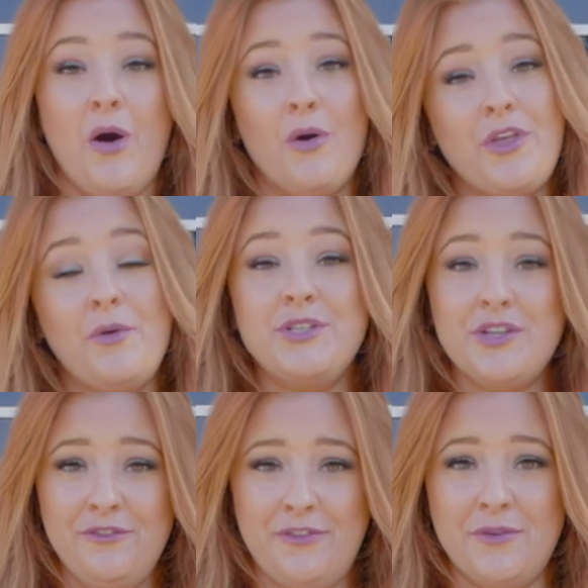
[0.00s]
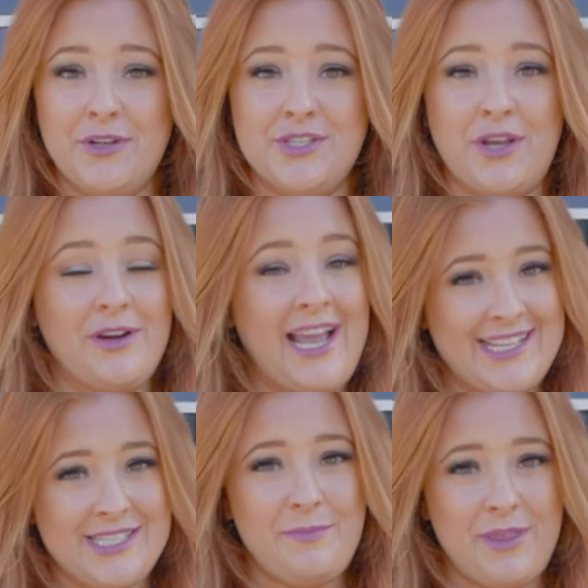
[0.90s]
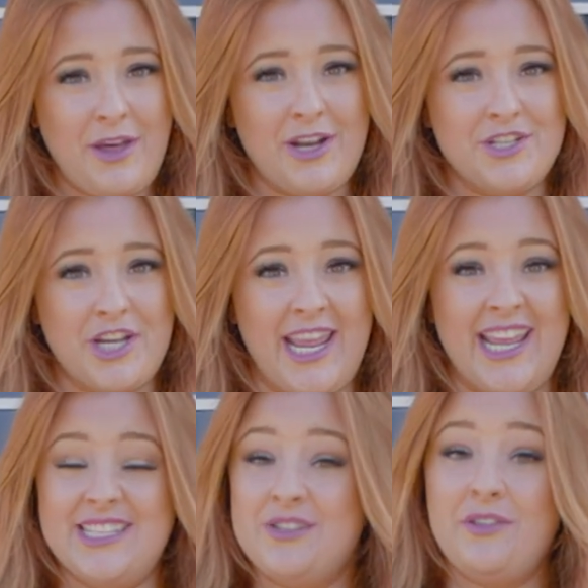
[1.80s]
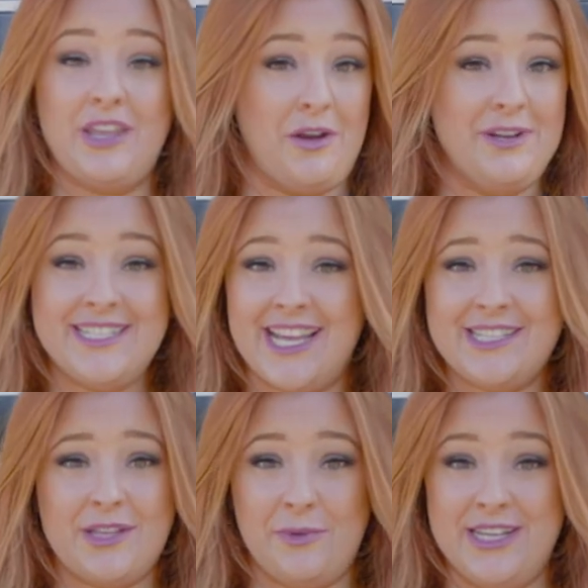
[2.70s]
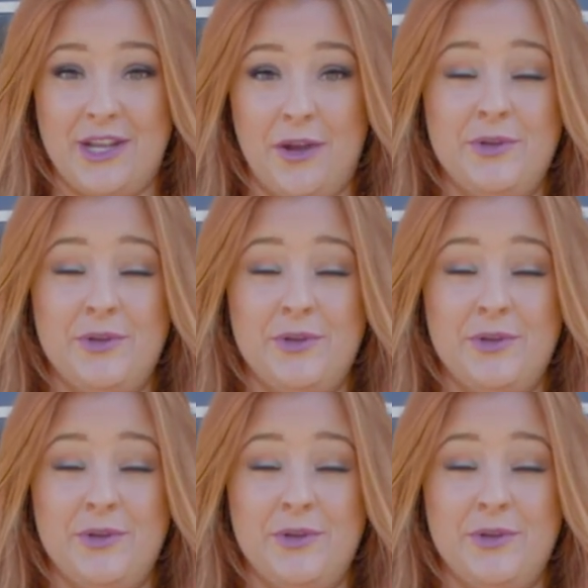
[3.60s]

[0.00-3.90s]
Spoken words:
Although we do focus on cancer pathology, it's not the only test that we do.